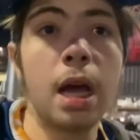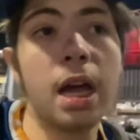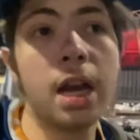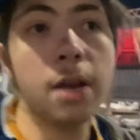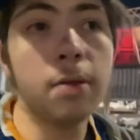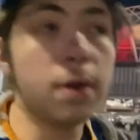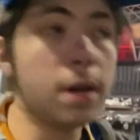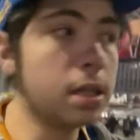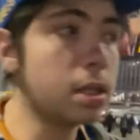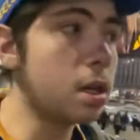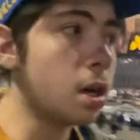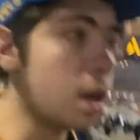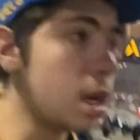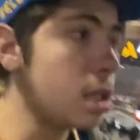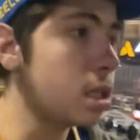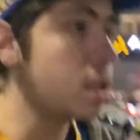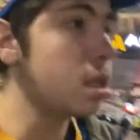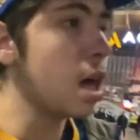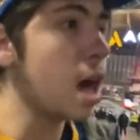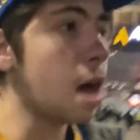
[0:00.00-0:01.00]
anyways guys,
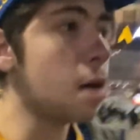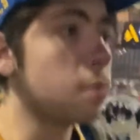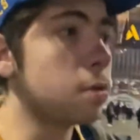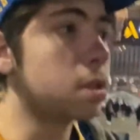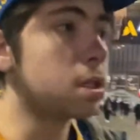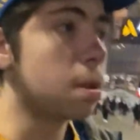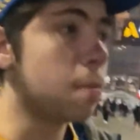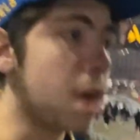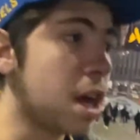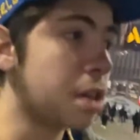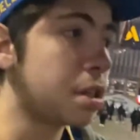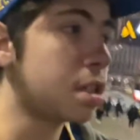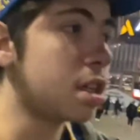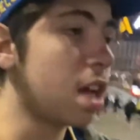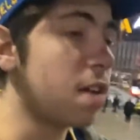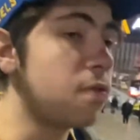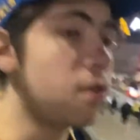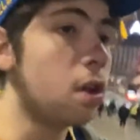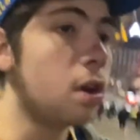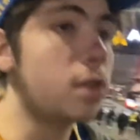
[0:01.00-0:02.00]
that was the match day
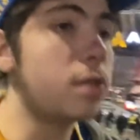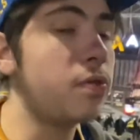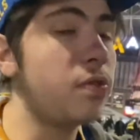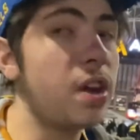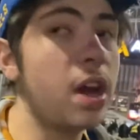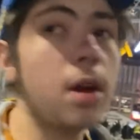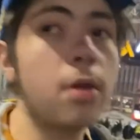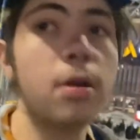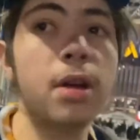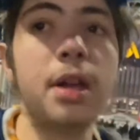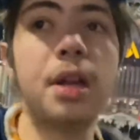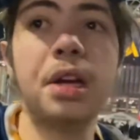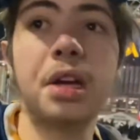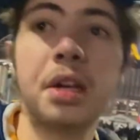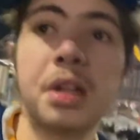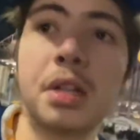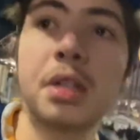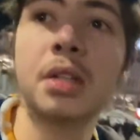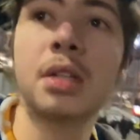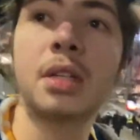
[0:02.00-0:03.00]
vlog. Very,
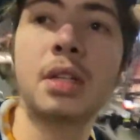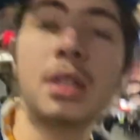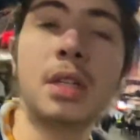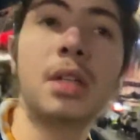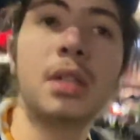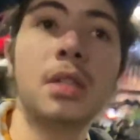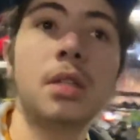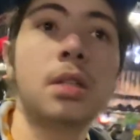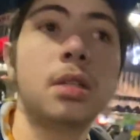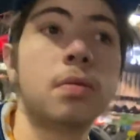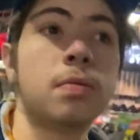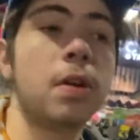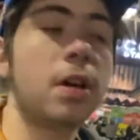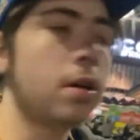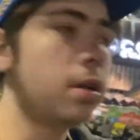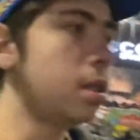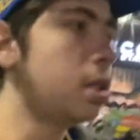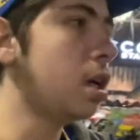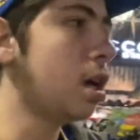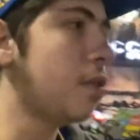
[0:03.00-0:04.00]

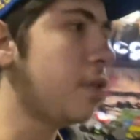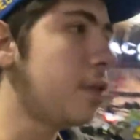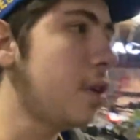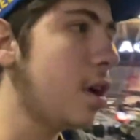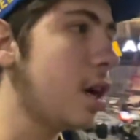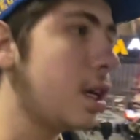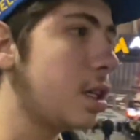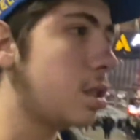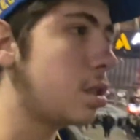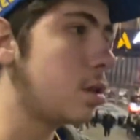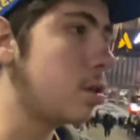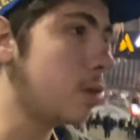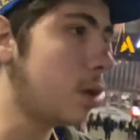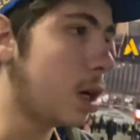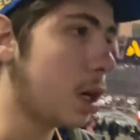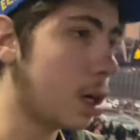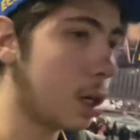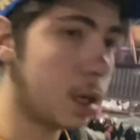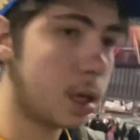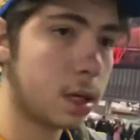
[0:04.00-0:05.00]
very tough night to
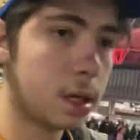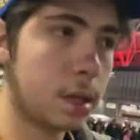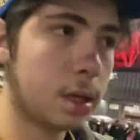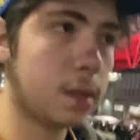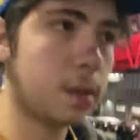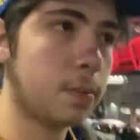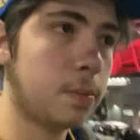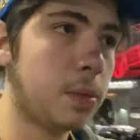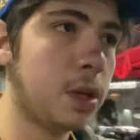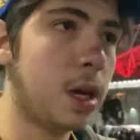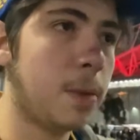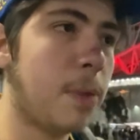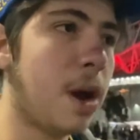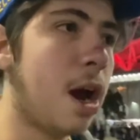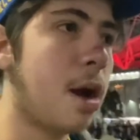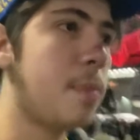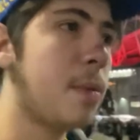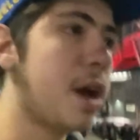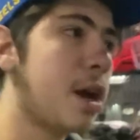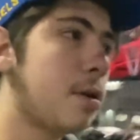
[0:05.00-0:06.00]
uh, be a
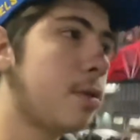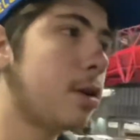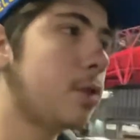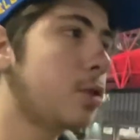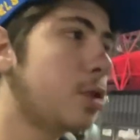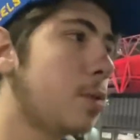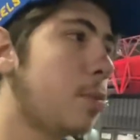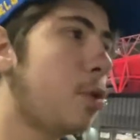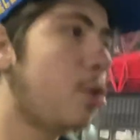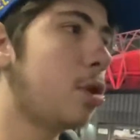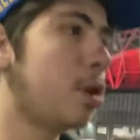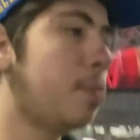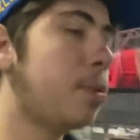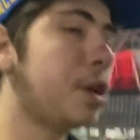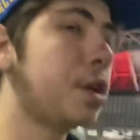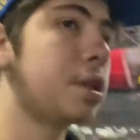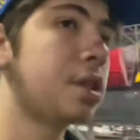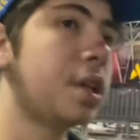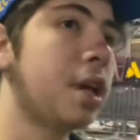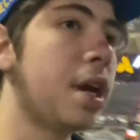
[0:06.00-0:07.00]
Parramatta Real supporter, but
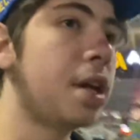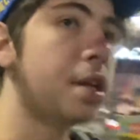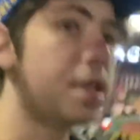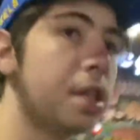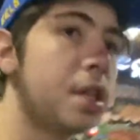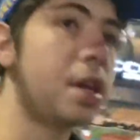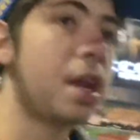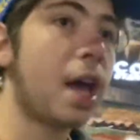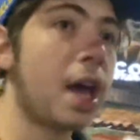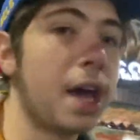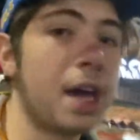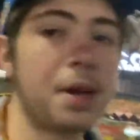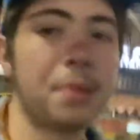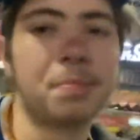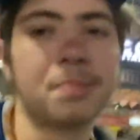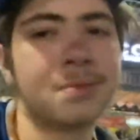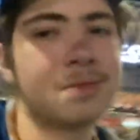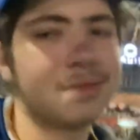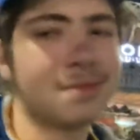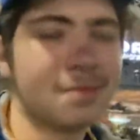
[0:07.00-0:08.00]
at the end of the day,
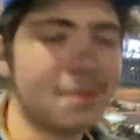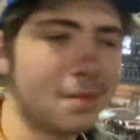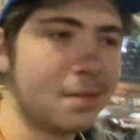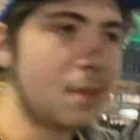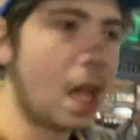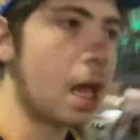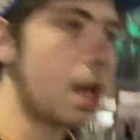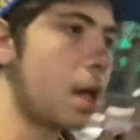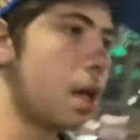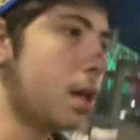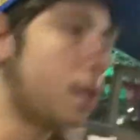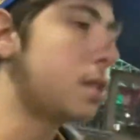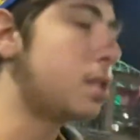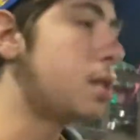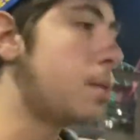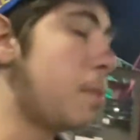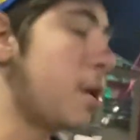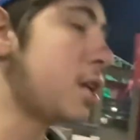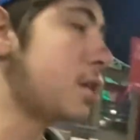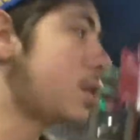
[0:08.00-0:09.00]
it's
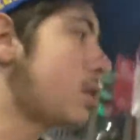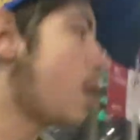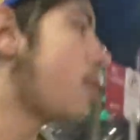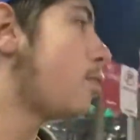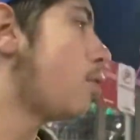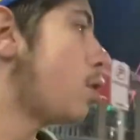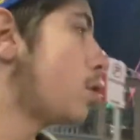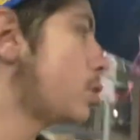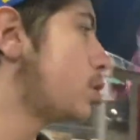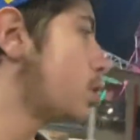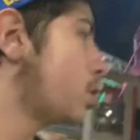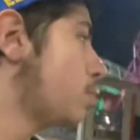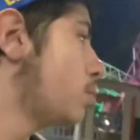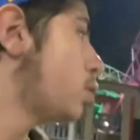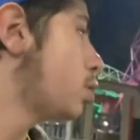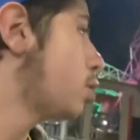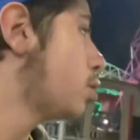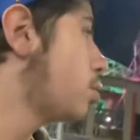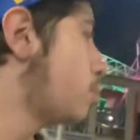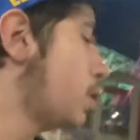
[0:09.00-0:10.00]
the best I've watched them
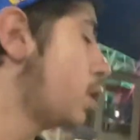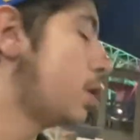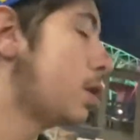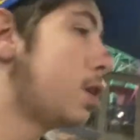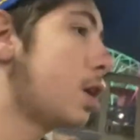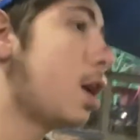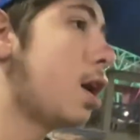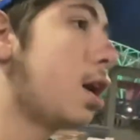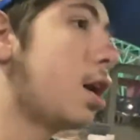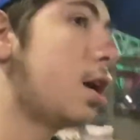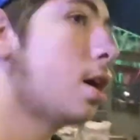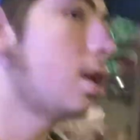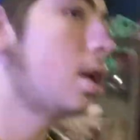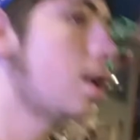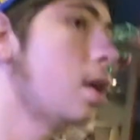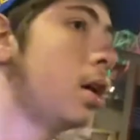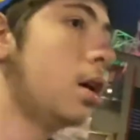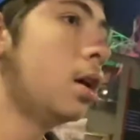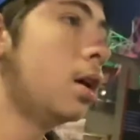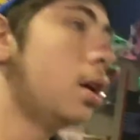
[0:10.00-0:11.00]
do and uh,
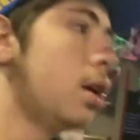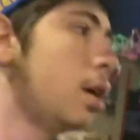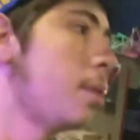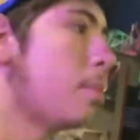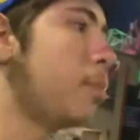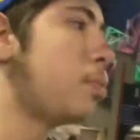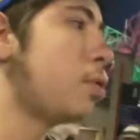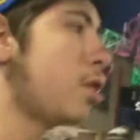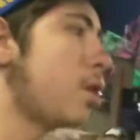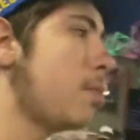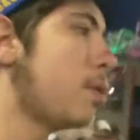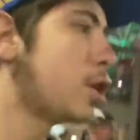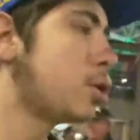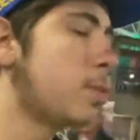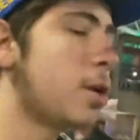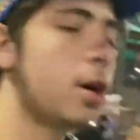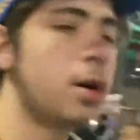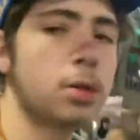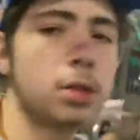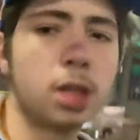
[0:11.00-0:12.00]
been pretty much
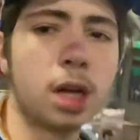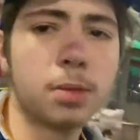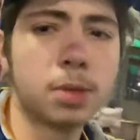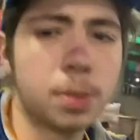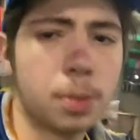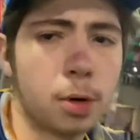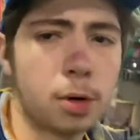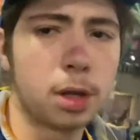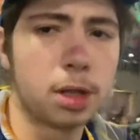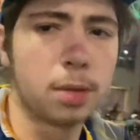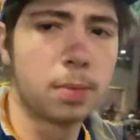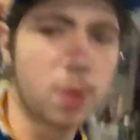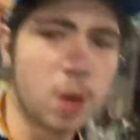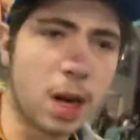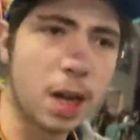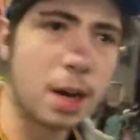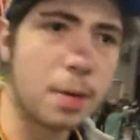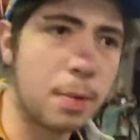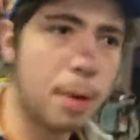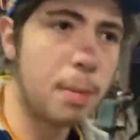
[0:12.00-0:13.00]
my whole time supporting them that I
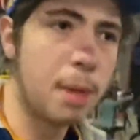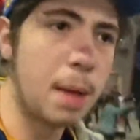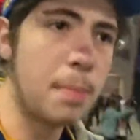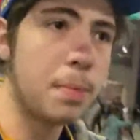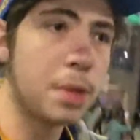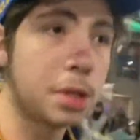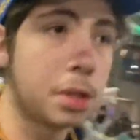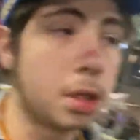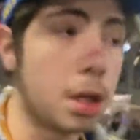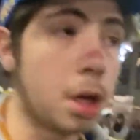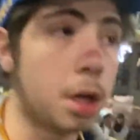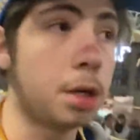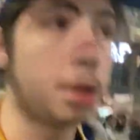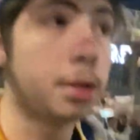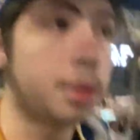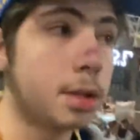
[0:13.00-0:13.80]
can remember, so